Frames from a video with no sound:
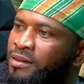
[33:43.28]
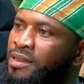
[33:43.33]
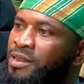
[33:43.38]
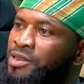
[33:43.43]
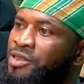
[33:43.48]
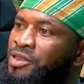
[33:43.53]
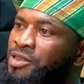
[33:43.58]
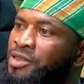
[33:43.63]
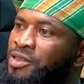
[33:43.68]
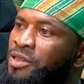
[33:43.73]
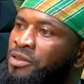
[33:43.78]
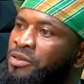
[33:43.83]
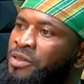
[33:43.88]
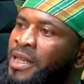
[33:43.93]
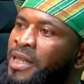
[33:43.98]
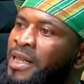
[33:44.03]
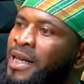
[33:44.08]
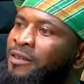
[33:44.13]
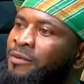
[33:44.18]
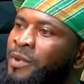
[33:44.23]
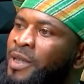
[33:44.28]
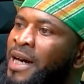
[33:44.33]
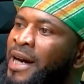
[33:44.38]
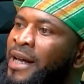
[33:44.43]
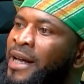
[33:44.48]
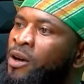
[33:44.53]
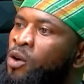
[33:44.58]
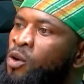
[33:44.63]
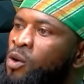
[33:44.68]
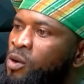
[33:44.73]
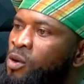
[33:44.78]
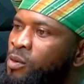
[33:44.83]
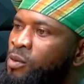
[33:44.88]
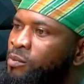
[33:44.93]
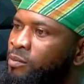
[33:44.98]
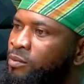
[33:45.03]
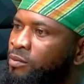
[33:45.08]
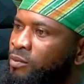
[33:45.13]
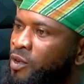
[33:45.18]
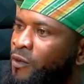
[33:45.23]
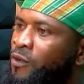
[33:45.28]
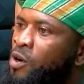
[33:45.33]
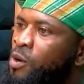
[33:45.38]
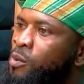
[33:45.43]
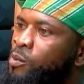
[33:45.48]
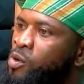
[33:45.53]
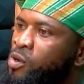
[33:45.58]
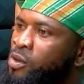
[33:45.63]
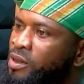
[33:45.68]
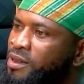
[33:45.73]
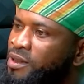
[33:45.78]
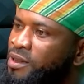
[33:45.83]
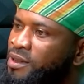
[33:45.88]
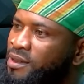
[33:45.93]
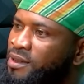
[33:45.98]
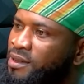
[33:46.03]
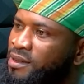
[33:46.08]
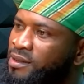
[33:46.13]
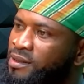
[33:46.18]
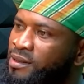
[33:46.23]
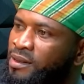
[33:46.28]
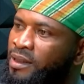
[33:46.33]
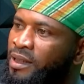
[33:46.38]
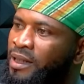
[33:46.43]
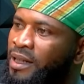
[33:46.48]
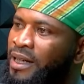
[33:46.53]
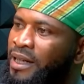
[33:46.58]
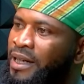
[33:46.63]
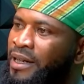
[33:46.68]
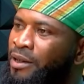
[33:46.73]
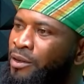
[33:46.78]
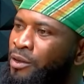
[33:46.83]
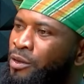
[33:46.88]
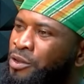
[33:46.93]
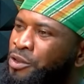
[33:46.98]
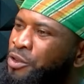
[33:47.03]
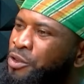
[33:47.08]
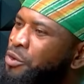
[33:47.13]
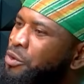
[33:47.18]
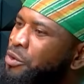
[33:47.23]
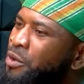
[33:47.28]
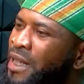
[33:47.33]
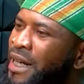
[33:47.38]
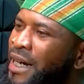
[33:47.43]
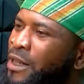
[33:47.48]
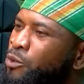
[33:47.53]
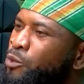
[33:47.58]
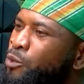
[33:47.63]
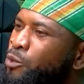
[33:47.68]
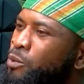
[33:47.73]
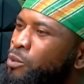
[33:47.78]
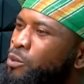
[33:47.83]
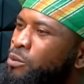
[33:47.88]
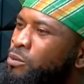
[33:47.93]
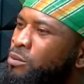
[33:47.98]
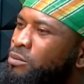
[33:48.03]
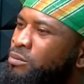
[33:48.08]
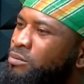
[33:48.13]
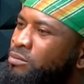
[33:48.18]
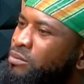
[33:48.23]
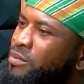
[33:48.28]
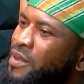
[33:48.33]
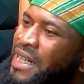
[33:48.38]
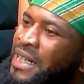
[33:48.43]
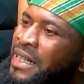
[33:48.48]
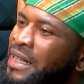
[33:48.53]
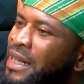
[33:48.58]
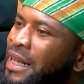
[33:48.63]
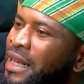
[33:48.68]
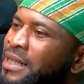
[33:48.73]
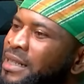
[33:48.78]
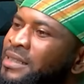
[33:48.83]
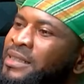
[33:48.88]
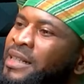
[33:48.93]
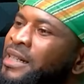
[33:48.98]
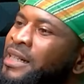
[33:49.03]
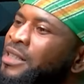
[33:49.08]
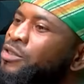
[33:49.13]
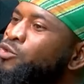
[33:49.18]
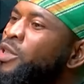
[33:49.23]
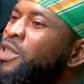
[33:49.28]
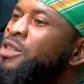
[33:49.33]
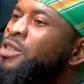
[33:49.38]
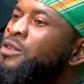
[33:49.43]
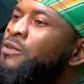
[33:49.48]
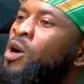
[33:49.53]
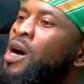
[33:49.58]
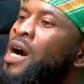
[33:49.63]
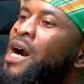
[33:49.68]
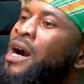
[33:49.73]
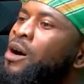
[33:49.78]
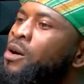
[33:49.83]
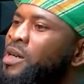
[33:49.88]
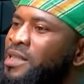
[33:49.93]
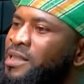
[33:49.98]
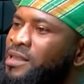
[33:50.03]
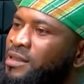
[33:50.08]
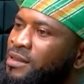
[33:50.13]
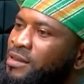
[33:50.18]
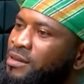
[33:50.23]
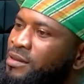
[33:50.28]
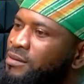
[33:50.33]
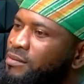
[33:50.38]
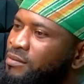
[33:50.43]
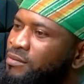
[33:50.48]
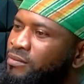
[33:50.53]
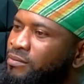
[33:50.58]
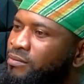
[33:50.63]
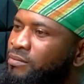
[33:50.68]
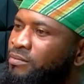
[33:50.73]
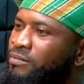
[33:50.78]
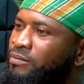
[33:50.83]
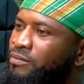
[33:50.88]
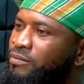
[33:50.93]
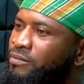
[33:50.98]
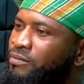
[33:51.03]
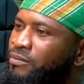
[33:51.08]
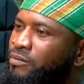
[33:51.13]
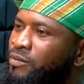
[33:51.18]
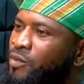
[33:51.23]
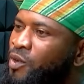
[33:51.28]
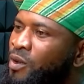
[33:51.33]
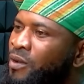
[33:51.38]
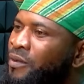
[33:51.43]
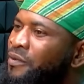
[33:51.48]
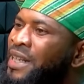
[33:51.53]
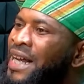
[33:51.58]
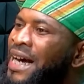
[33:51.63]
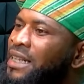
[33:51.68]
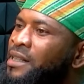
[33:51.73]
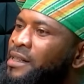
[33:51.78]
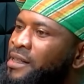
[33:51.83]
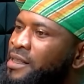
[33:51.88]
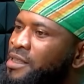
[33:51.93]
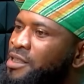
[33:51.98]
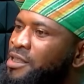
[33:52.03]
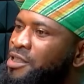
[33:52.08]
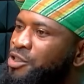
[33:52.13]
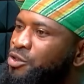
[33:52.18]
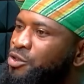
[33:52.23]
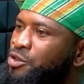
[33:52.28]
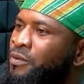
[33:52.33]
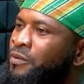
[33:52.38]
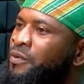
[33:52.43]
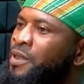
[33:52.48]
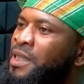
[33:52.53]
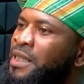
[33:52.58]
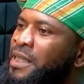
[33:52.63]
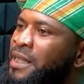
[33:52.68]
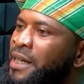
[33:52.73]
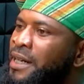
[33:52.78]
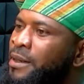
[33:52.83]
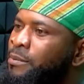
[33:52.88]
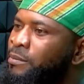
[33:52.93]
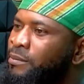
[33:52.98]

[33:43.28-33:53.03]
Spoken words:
The children have been at home for months. Do you know that in less than 24 hours of that reach to VDM?